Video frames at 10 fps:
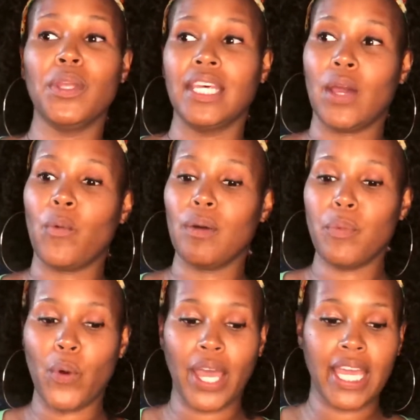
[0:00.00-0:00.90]
And then at one
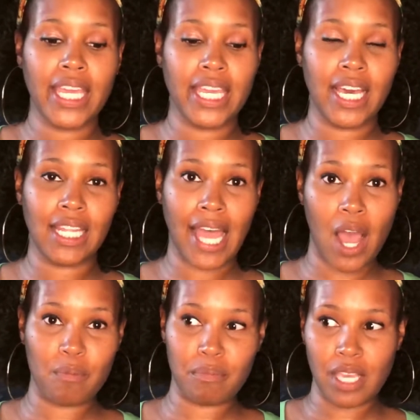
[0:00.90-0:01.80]
point, he
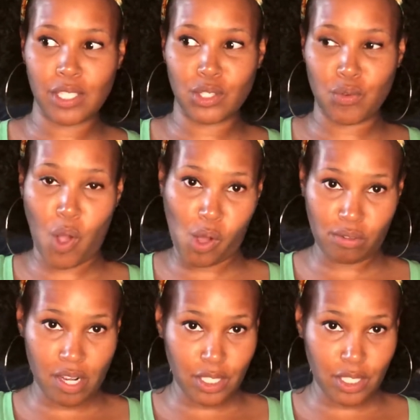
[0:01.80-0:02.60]
allowed me to hold on